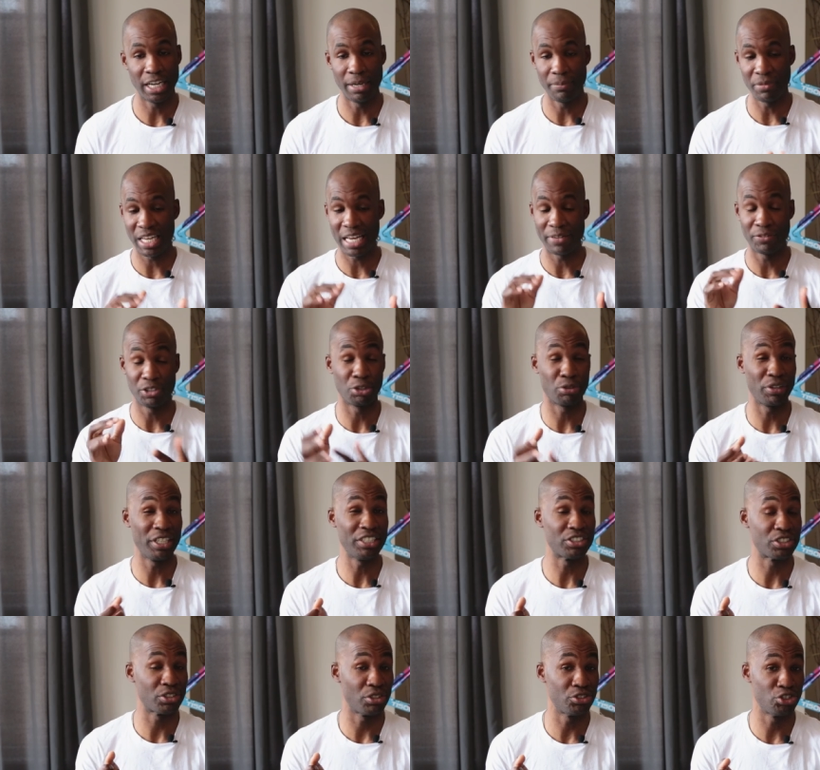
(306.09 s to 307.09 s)
Um, they have a
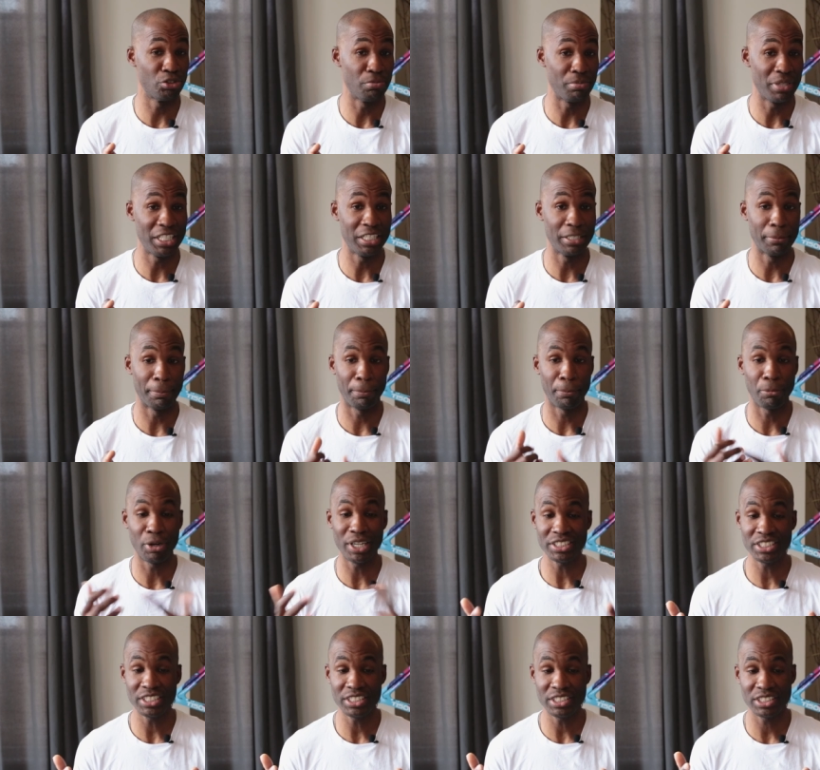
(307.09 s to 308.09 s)
great social media
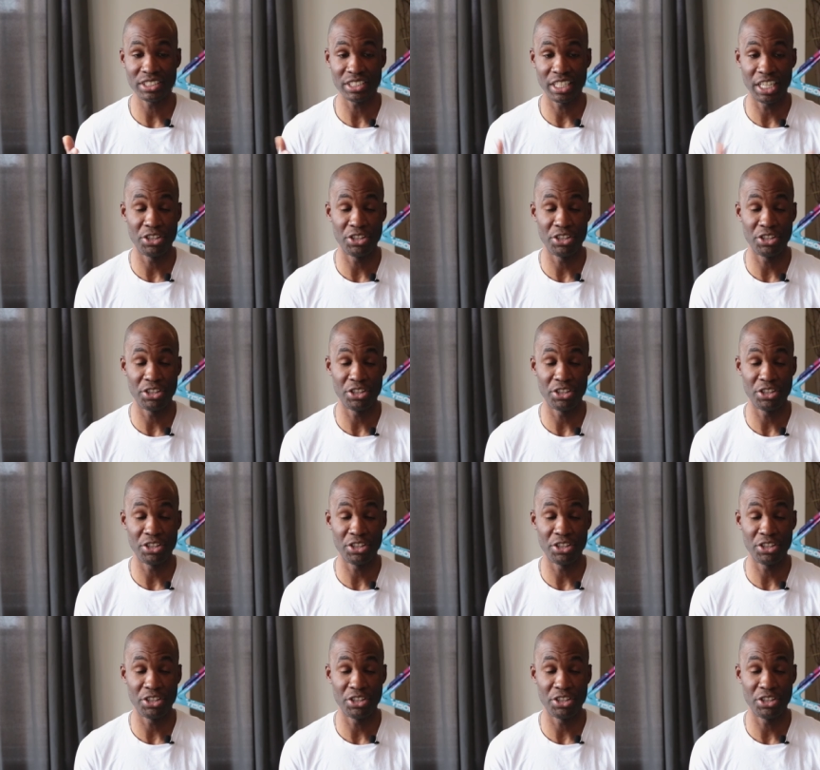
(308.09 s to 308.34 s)
presence